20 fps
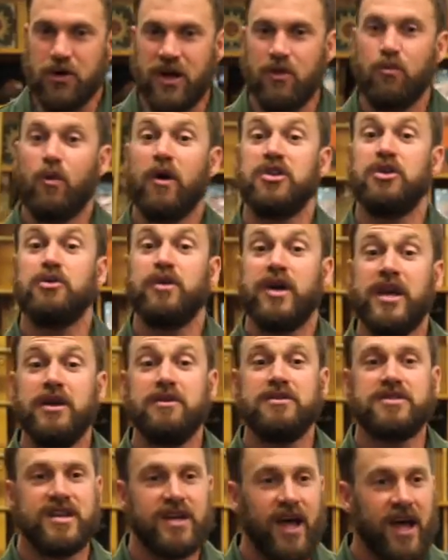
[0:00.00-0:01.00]
and what you hear
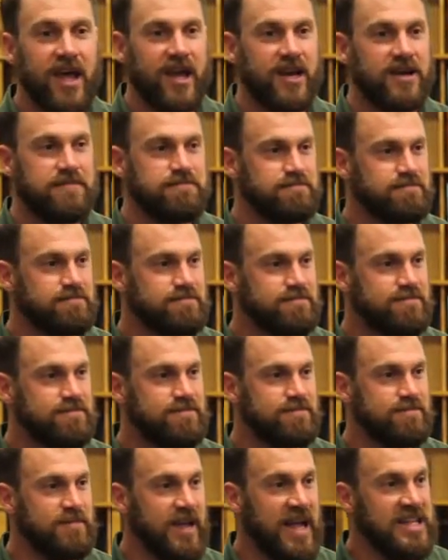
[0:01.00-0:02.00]
tonight.
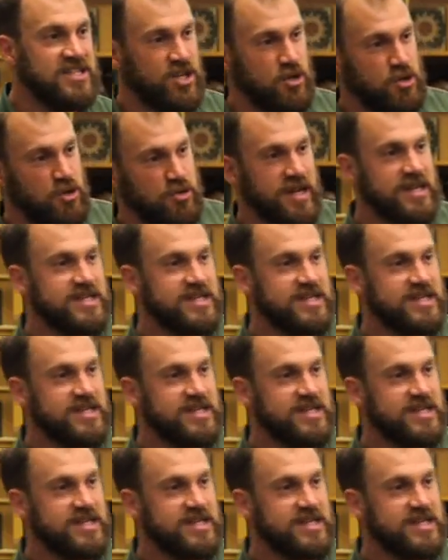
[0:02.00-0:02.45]
And so you can